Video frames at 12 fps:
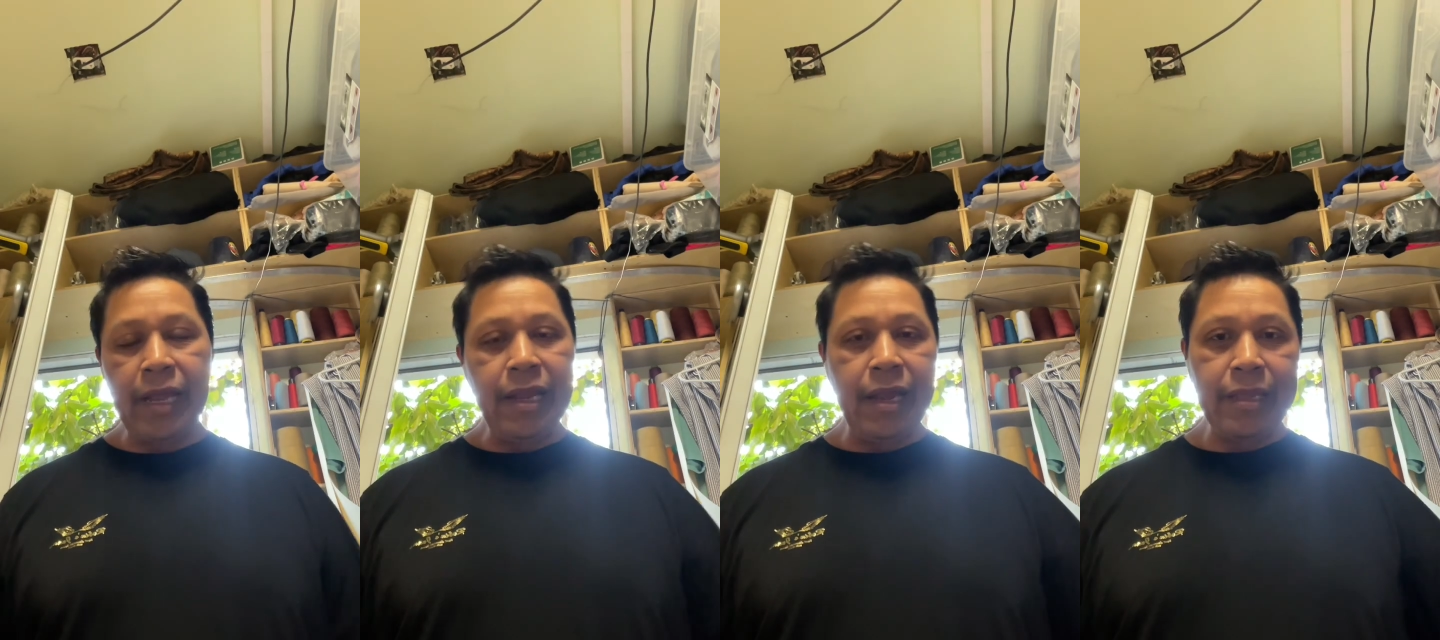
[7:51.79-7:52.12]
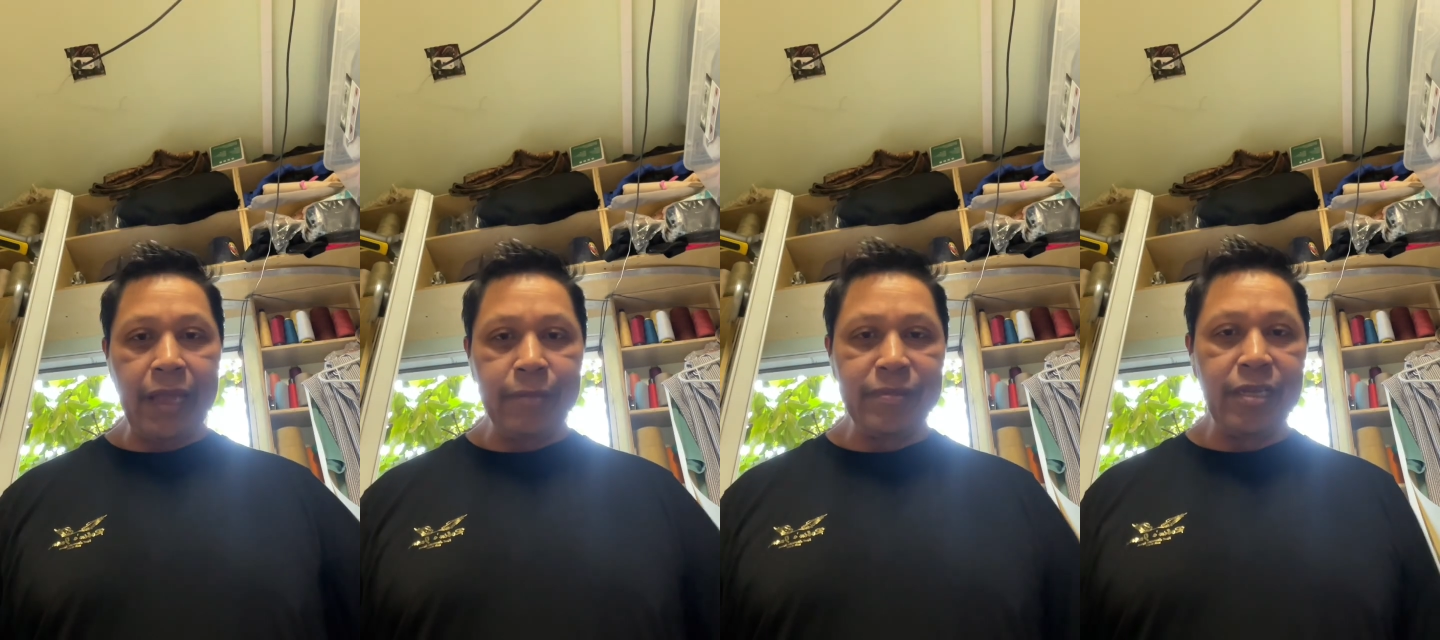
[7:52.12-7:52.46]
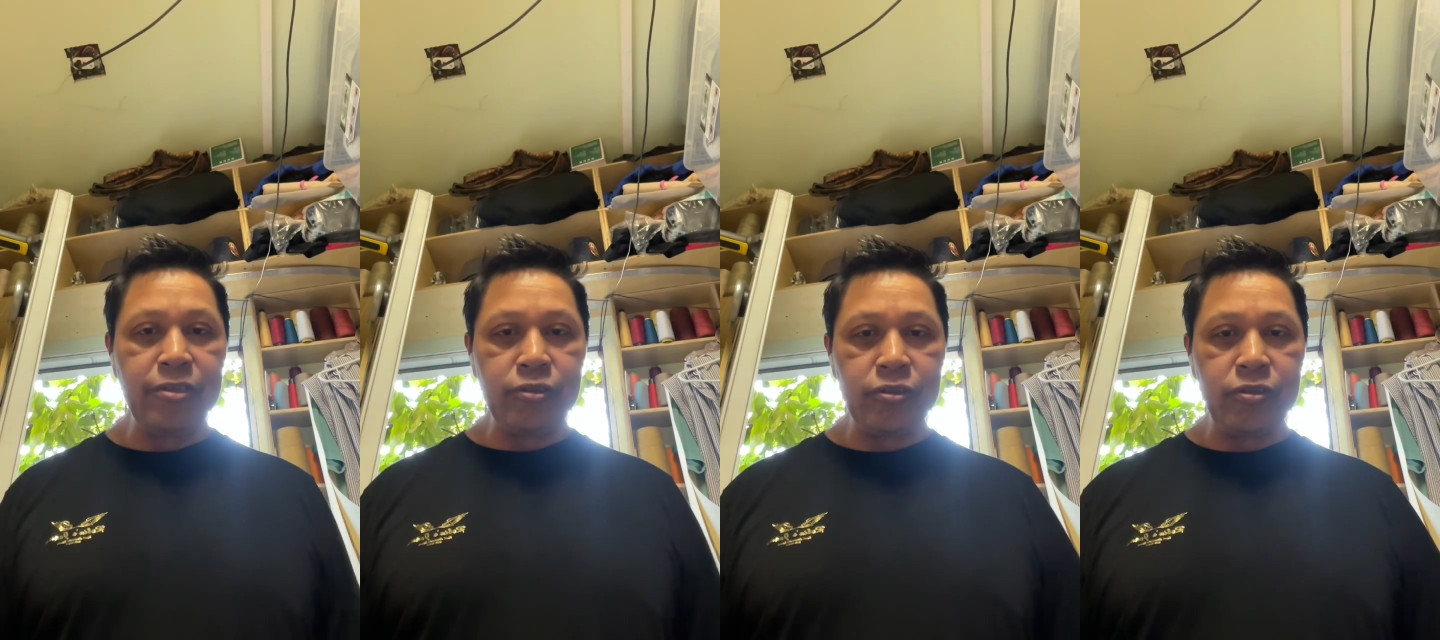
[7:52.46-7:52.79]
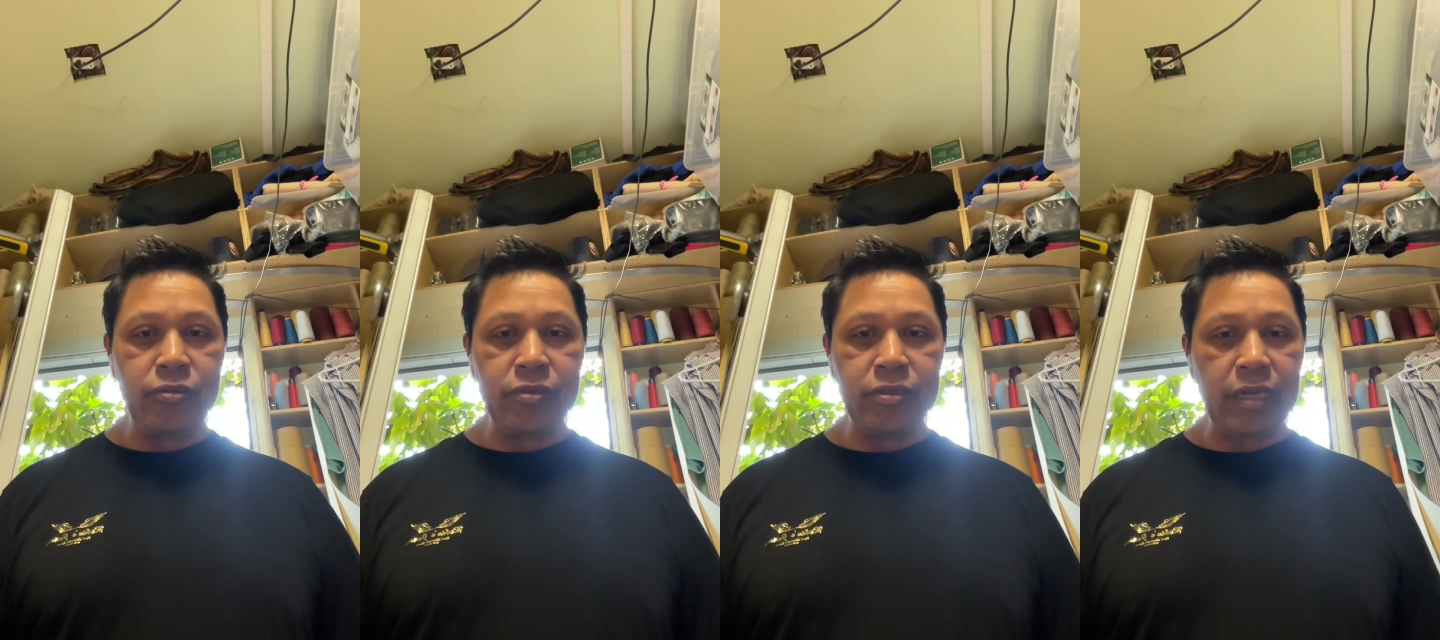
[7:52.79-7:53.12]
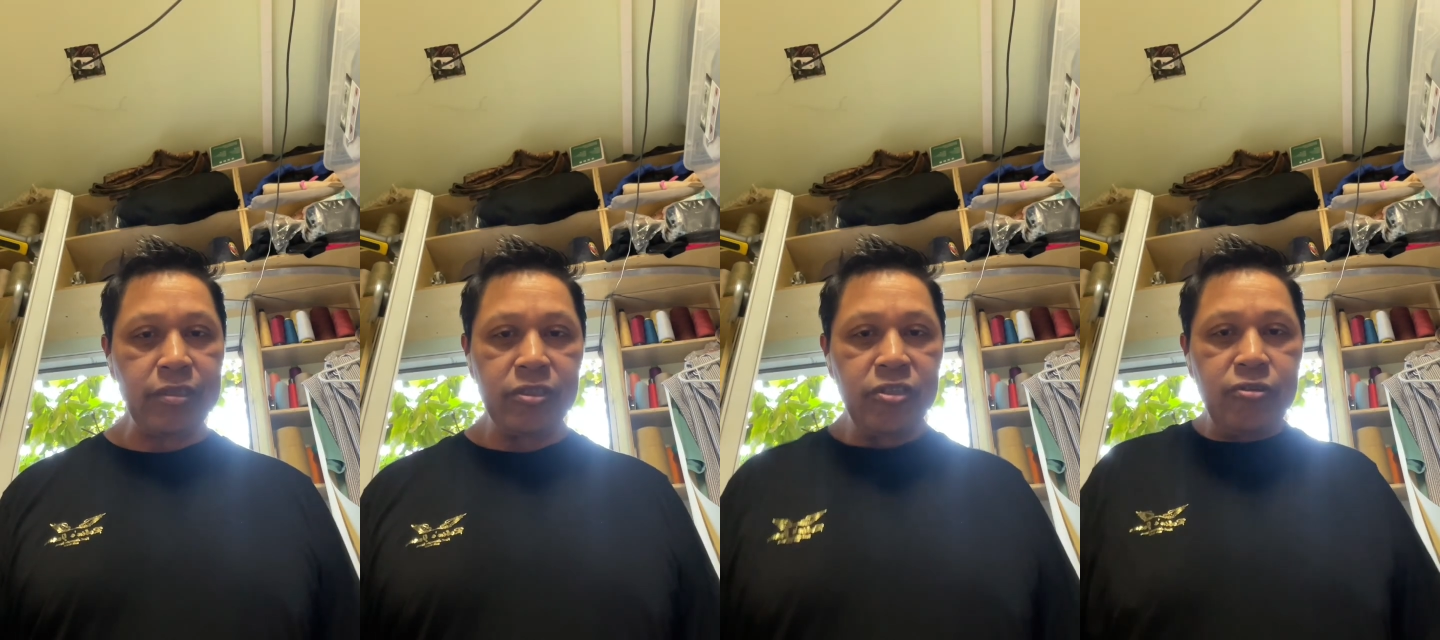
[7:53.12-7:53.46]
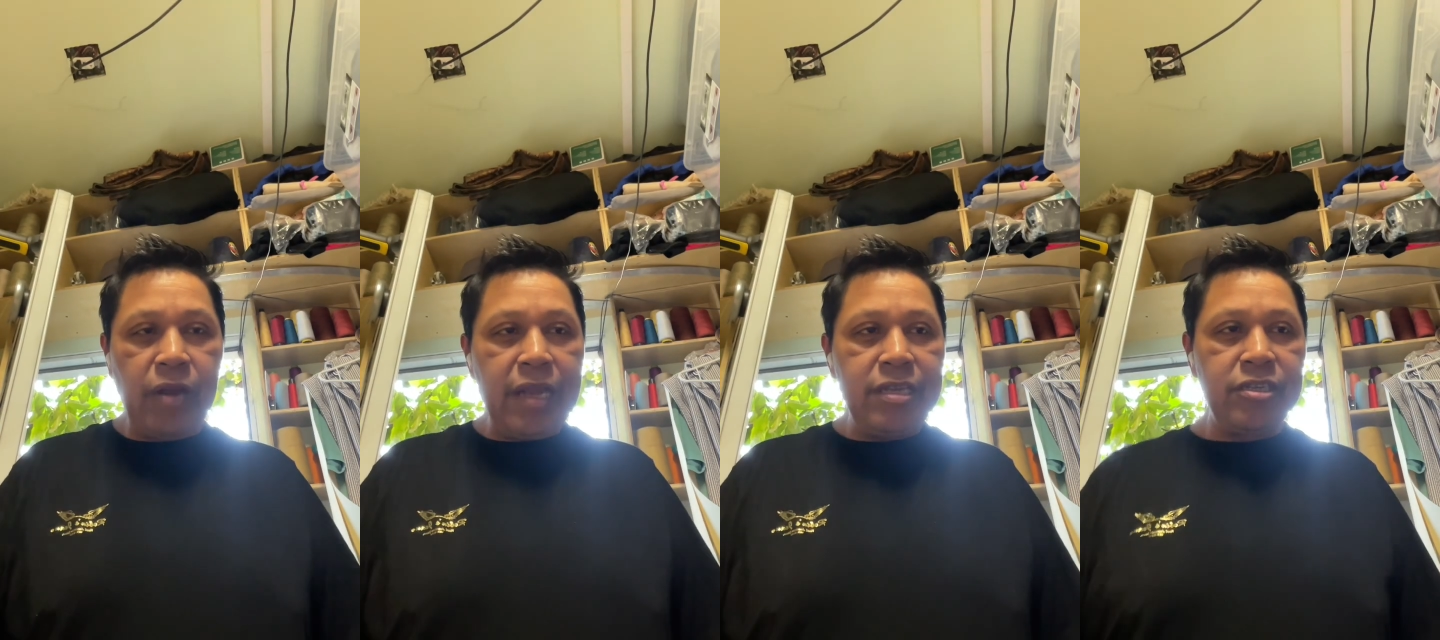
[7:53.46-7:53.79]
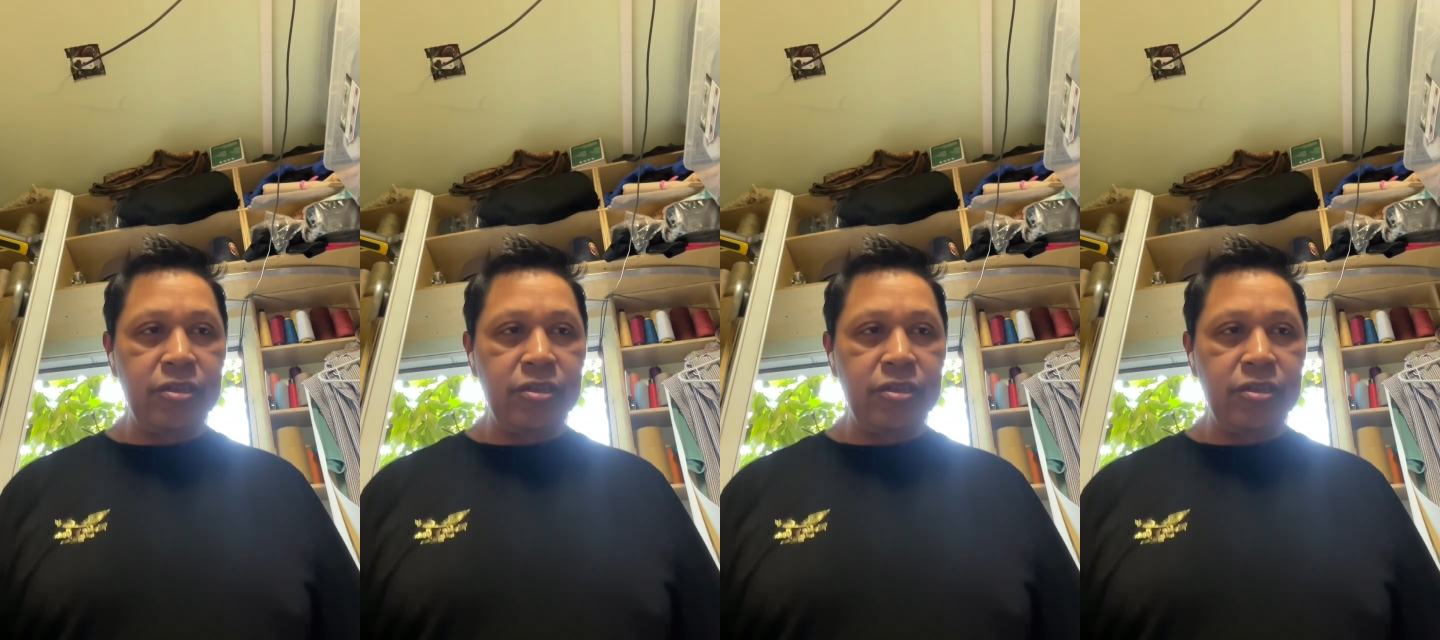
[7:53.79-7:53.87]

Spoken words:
lot of times they just use it as a strategy